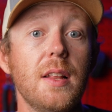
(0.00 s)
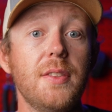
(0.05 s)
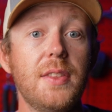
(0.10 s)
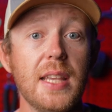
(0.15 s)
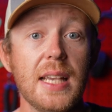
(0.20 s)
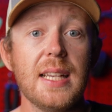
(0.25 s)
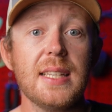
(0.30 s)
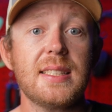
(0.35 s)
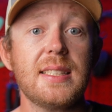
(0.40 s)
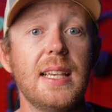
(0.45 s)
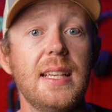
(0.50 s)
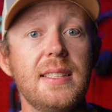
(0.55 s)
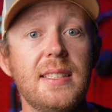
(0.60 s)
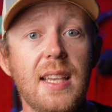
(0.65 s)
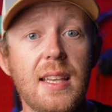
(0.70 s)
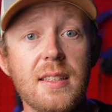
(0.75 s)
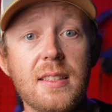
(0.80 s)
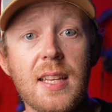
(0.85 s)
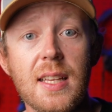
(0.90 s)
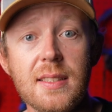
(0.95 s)
This is
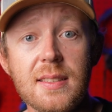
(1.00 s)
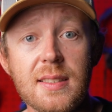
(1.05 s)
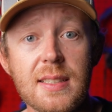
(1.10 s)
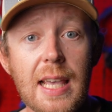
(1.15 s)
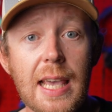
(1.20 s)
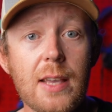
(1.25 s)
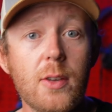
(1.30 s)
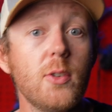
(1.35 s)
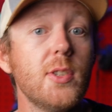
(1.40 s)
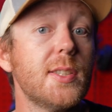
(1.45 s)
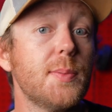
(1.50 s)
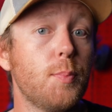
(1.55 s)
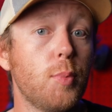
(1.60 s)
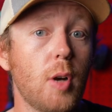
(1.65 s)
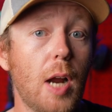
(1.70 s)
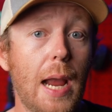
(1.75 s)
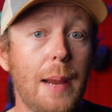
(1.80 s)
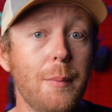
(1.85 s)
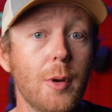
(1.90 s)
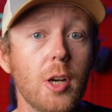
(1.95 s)
the Intense Cycles
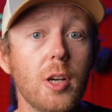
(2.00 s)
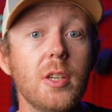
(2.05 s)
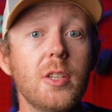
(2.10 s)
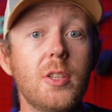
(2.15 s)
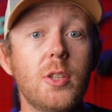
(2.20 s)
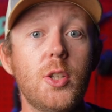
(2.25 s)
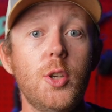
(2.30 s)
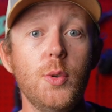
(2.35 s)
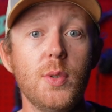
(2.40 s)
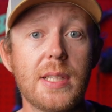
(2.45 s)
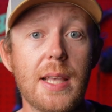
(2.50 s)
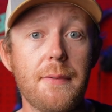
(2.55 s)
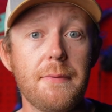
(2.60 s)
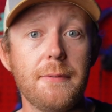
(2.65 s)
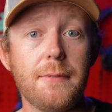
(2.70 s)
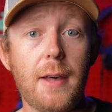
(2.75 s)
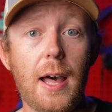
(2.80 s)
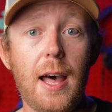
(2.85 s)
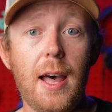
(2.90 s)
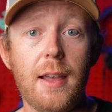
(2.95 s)
Primer
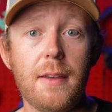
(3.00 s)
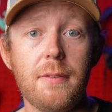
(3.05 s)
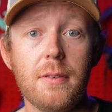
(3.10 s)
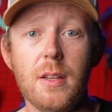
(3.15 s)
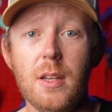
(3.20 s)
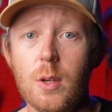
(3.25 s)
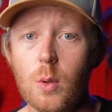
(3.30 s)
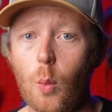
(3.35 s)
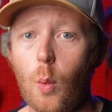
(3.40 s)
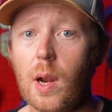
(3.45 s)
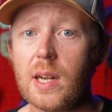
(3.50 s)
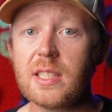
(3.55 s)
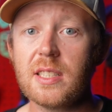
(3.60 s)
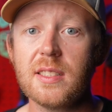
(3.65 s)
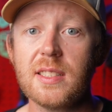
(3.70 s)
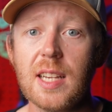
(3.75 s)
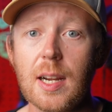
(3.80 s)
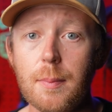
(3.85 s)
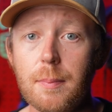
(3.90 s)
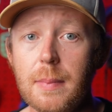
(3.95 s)
275, which
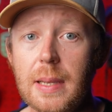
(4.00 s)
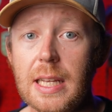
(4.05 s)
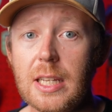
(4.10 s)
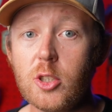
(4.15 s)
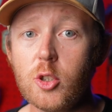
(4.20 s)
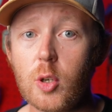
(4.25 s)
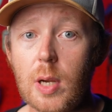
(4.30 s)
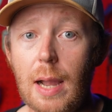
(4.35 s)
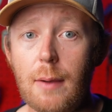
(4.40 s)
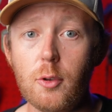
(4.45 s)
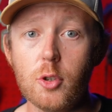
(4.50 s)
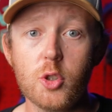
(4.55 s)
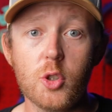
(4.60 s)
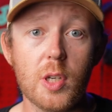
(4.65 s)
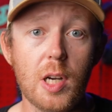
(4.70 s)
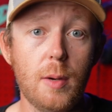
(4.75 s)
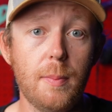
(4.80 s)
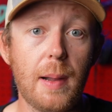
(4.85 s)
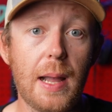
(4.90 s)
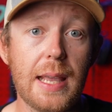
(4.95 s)
is their mid-travel
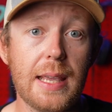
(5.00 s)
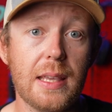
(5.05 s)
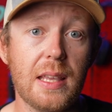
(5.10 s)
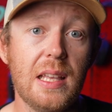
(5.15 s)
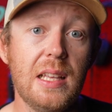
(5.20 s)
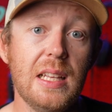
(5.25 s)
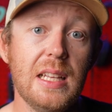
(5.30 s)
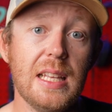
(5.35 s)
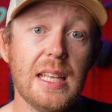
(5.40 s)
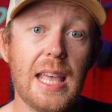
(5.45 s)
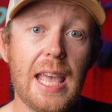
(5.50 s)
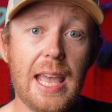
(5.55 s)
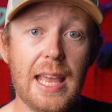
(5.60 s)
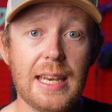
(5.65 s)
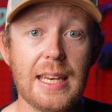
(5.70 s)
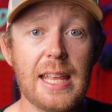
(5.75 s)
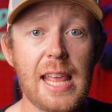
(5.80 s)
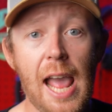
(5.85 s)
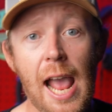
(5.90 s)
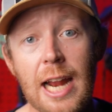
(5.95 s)
trail bike.
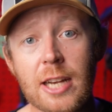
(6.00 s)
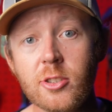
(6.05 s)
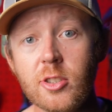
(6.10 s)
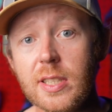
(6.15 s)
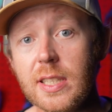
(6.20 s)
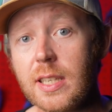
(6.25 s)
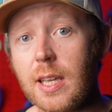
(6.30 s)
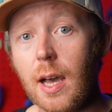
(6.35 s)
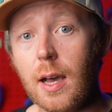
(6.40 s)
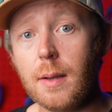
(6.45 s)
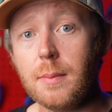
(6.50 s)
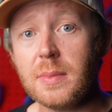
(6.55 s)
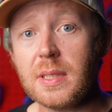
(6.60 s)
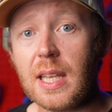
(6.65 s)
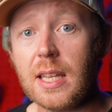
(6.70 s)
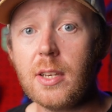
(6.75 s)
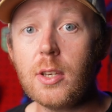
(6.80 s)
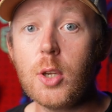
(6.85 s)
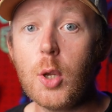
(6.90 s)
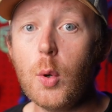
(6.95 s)
And it actually comes
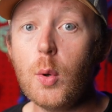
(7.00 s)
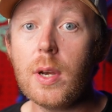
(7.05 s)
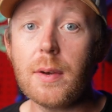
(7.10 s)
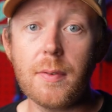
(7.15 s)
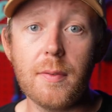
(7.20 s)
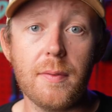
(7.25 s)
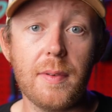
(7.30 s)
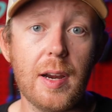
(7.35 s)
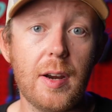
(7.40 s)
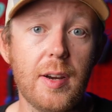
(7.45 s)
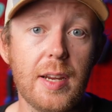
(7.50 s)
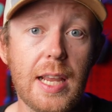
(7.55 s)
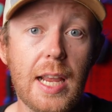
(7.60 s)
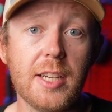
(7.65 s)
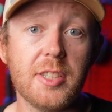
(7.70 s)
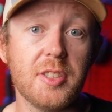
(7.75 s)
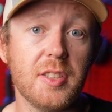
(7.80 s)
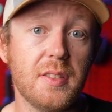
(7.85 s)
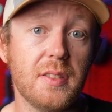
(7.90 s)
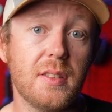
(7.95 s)
in two different
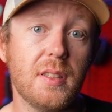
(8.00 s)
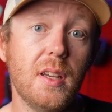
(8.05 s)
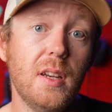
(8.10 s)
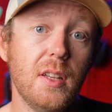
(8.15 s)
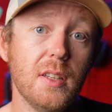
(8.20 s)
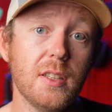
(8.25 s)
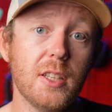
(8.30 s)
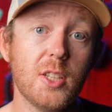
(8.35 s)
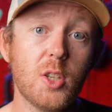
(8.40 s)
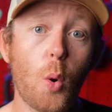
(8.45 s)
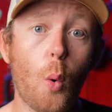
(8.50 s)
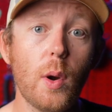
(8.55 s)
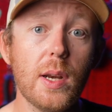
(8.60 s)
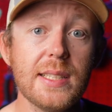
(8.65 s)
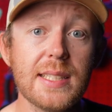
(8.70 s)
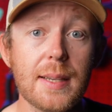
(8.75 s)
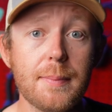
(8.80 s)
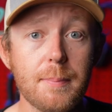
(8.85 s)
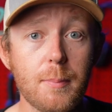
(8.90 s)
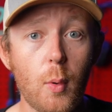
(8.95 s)
variations, the
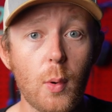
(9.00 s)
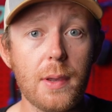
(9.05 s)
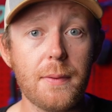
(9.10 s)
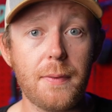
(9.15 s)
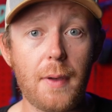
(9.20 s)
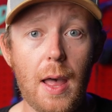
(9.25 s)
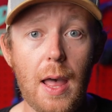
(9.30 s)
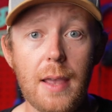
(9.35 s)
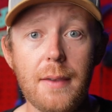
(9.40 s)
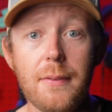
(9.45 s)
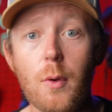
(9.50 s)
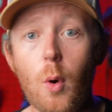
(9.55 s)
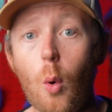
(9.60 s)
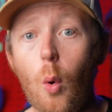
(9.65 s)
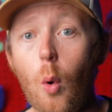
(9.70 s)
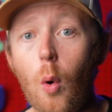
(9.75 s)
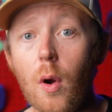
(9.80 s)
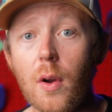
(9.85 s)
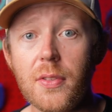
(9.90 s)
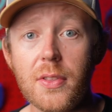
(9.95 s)
27.5
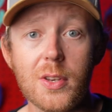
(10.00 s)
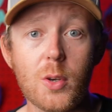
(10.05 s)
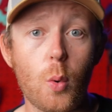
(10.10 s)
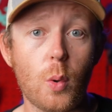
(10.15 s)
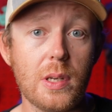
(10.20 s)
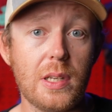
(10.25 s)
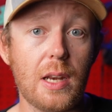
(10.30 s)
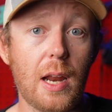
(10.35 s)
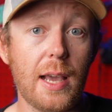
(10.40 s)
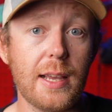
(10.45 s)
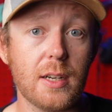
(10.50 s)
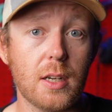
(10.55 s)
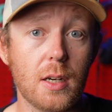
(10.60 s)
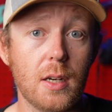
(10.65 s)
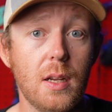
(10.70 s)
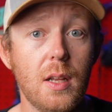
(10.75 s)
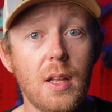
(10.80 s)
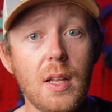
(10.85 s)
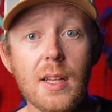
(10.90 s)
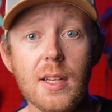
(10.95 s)
or the 29er.
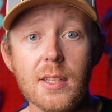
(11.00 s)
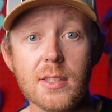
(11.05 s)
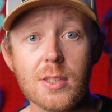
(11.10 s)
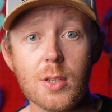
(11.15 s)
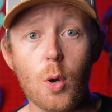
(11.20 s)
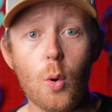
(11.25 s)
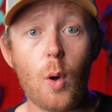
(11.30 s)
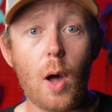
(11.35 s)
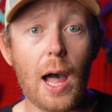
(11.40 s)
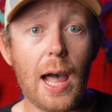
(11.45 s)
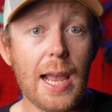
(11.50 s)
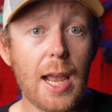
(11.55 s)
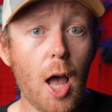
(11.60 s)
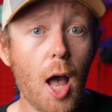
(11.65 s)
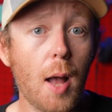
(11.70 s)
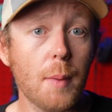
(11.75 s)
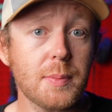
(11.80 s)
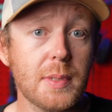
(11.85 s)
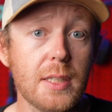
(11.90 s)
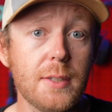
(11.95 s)
So I
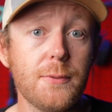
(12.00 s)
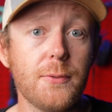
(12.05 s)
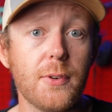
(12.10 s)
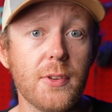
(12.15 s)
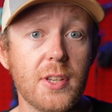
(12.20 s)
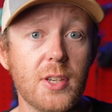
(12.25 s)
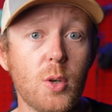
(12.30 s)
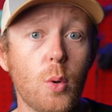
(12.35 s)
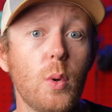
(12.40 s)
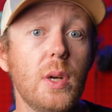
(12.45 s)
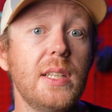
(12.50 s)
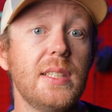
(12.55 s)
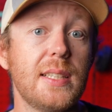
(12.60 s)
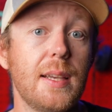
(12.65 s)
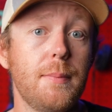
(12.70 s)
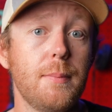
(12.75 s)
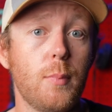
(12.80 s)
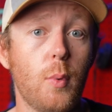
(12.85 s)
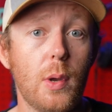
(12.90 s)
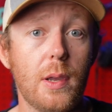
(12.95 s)
opted for the
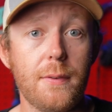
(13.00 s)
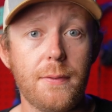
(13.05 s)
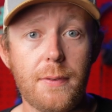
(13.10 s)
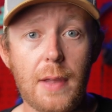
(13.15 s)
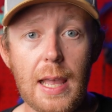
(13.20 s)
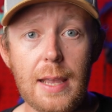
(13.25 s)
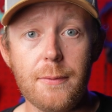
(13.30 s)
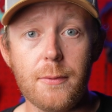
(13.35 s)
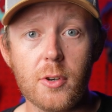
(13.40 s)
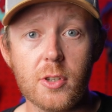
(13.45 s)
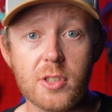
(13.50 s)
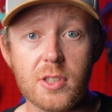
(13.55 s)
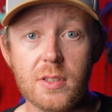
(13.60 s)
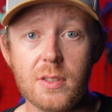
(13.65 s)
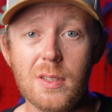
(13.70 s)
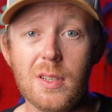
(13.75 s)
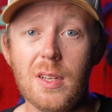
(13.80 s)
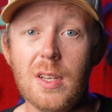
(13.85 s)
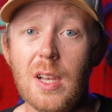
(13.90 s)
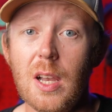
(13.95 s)
27.5
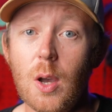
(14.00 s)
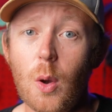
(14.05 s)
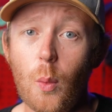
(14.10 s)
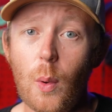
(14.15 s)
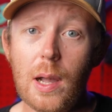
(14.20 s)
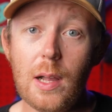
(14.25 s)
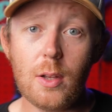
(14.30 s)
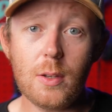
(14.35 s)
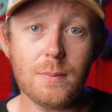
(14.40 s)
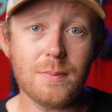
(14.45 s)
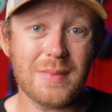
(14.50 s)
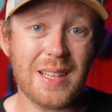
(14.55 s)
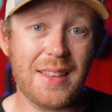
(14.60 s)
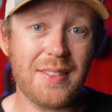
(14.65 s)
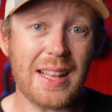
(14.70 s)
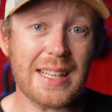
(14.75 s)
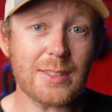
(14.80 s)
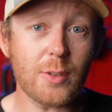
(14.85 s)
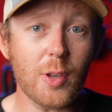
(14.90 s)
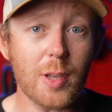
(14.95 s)
version, well,
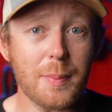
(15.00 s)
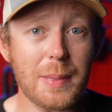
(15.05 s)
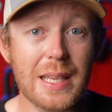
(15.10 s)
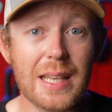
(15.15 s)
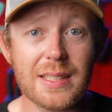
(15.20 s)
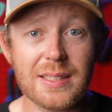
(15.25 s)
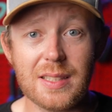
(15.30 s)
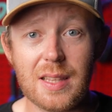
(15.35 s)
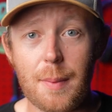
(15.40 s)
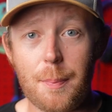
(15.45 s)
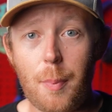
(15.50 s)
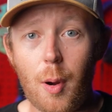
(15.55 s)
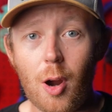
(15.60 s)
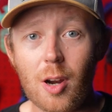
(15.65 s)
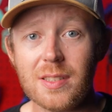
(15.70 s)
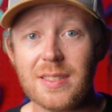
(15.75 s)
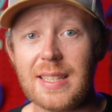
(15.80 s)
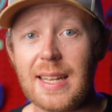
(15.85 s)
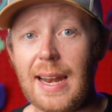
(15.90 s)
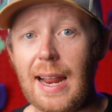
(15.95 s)
and that's only because of the
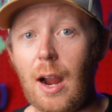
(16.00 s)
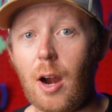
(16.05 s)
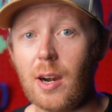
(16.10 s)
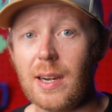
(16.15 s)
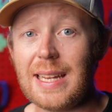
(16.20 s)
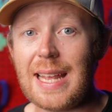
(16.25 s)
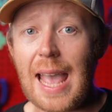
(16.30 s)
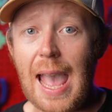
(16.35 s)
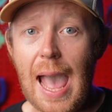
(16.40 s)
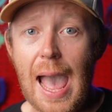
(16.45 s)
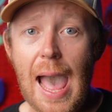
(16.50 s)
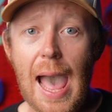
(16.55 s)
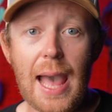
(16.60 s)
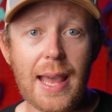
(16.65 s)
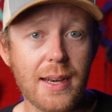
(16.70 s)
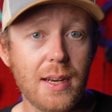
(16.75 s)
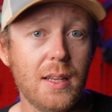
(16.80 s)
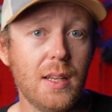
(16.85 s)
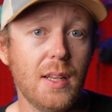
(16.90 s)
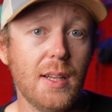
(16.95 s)
parts that I already
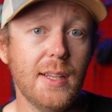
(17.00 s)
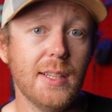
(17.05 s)
had.